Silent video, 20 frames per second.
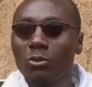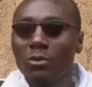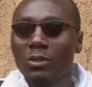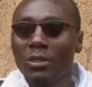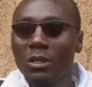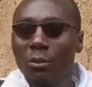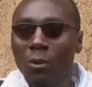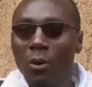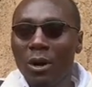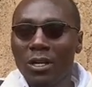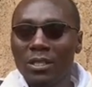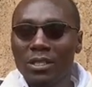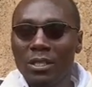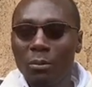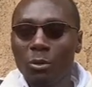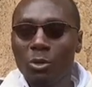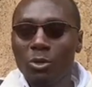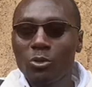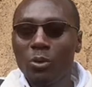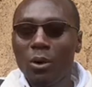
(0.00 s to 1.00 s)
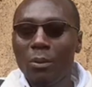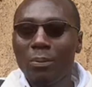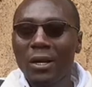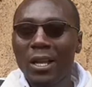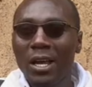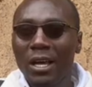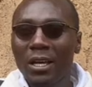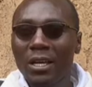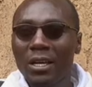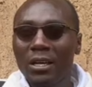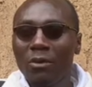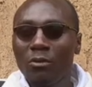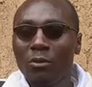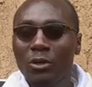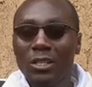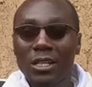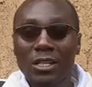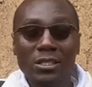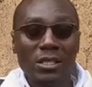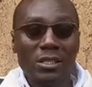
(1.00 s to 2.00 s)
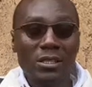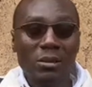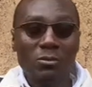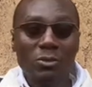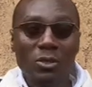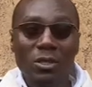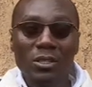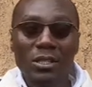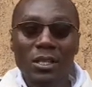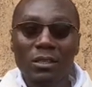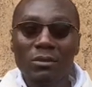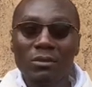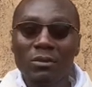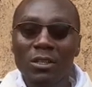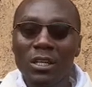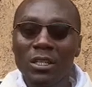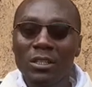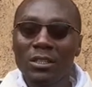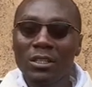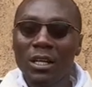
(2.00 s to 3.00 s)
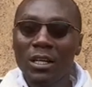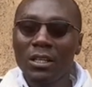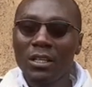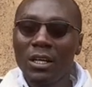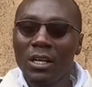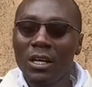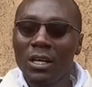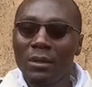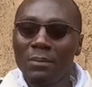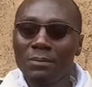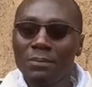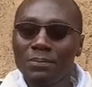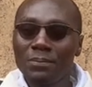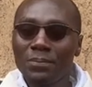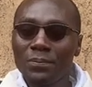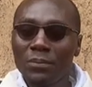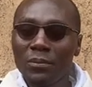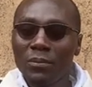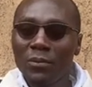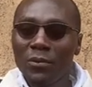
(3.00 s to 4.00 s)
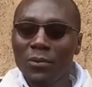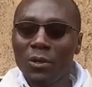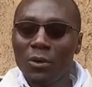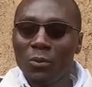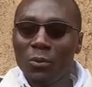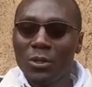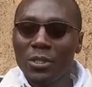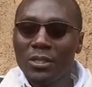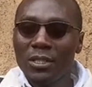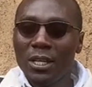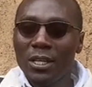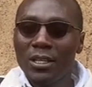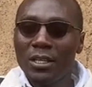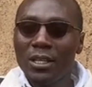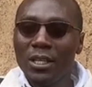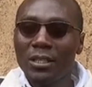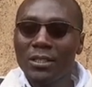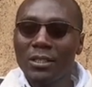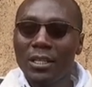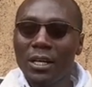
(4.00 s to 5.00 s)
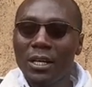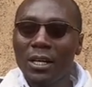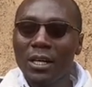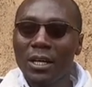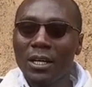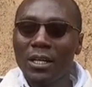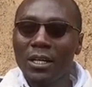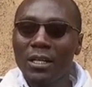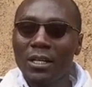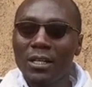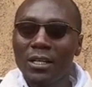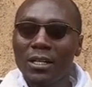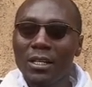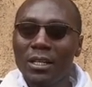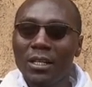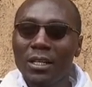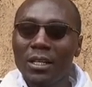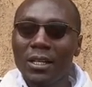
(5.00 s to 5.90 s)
one is supposed to apply for tax exemption certificate, and we said that